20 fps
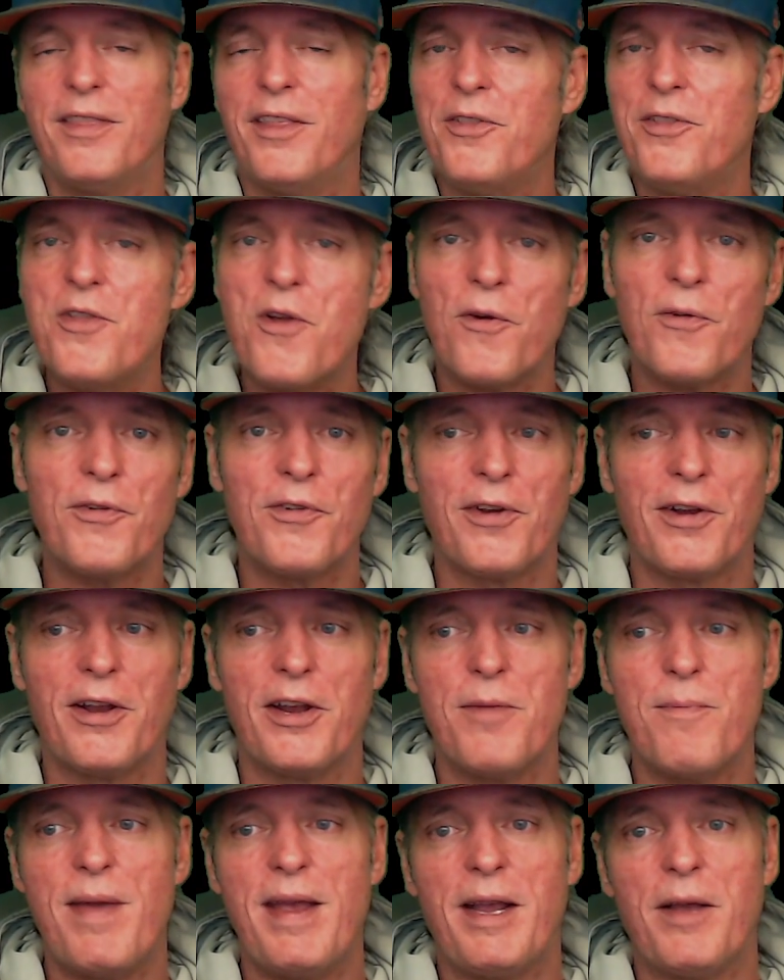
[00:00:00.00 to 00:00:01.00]
The nerfs are
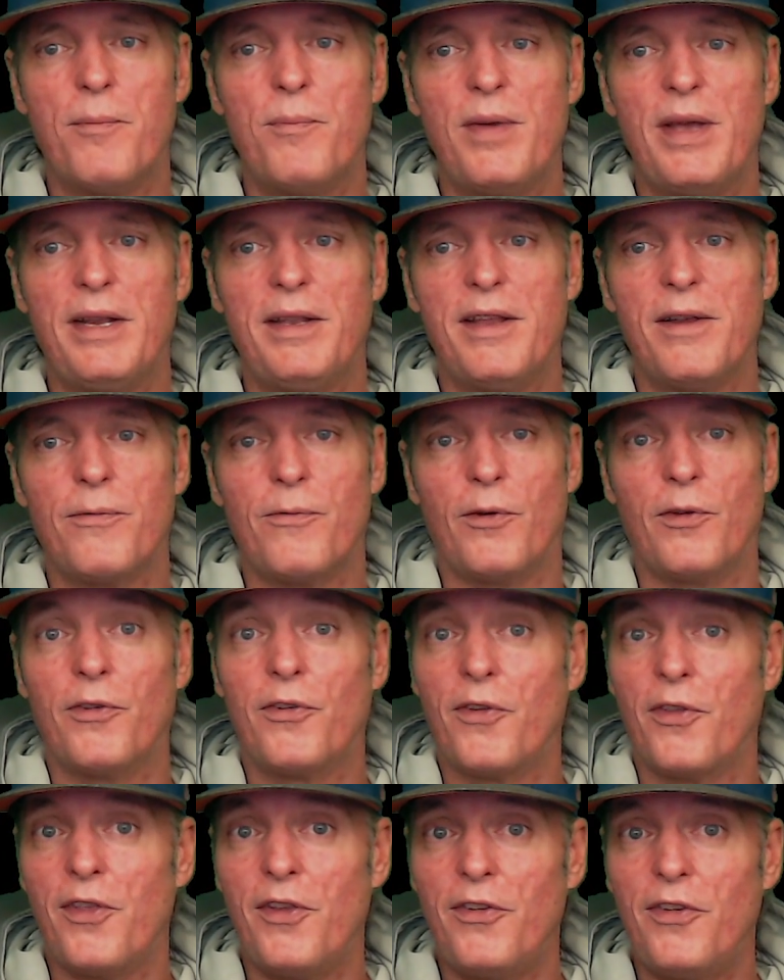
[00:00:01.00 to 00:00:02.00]
going to make a big difference.
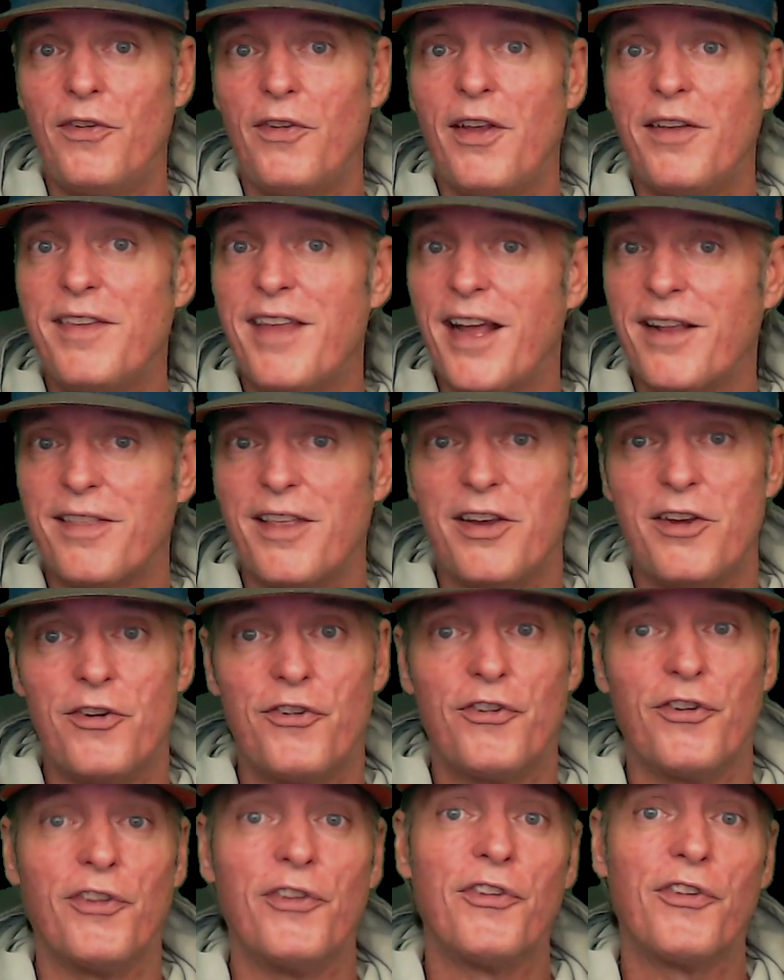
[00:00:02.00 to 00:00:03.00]
So this is a deck that you
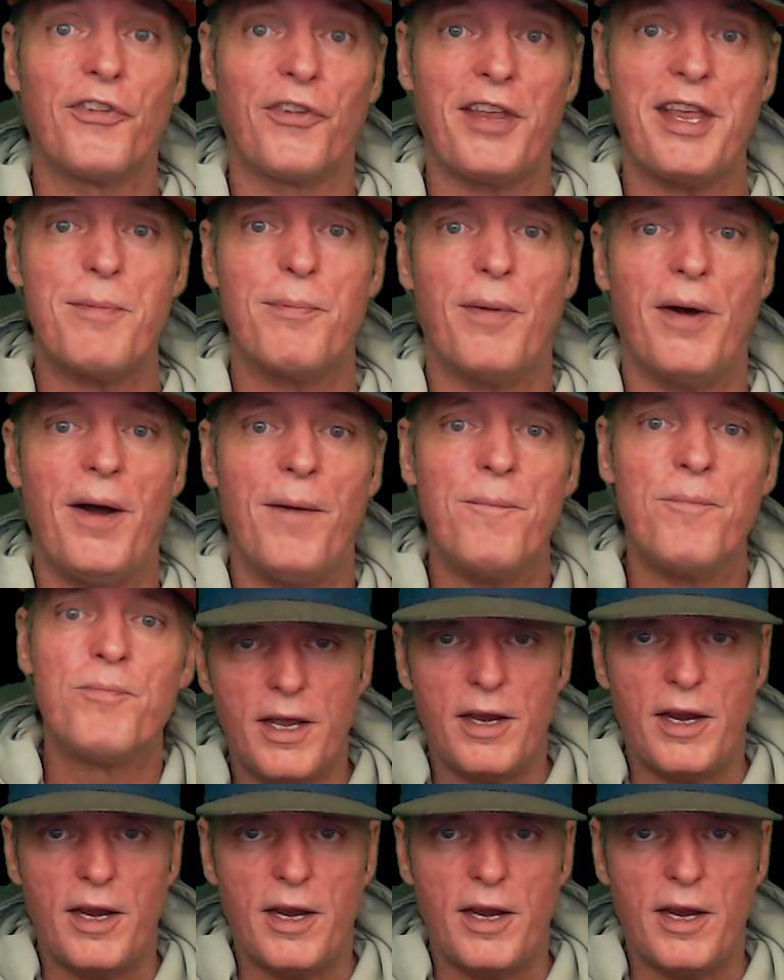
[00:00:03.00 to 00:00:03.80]
shouldn't sleep on.